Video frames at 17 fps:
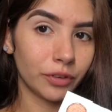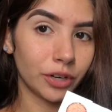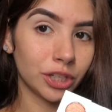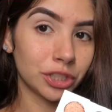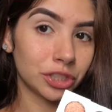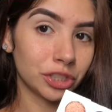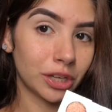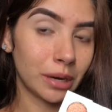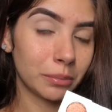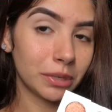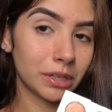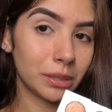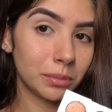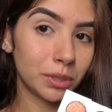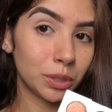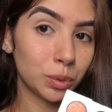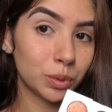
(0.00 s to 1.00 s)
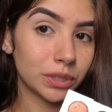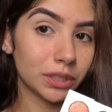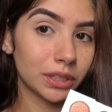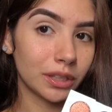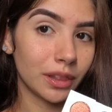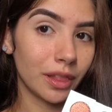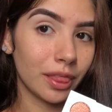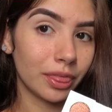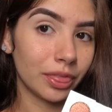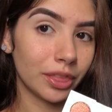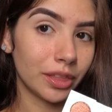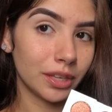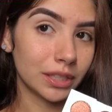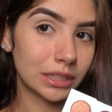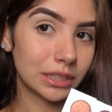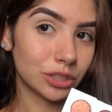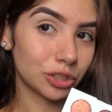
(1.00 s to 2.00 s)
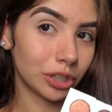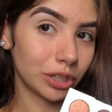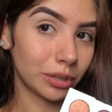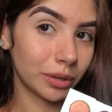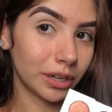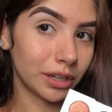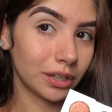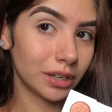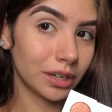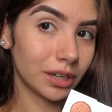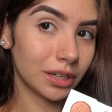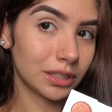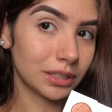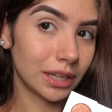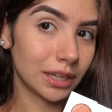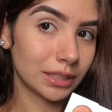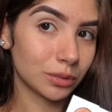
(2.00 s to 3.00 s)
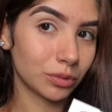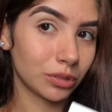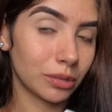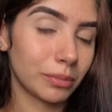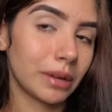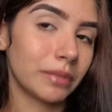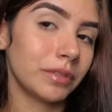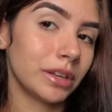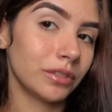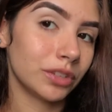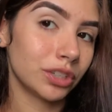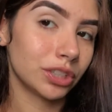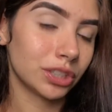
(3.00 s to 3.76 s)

For sure I'm gonna be using this shade right here because that's one of my favorite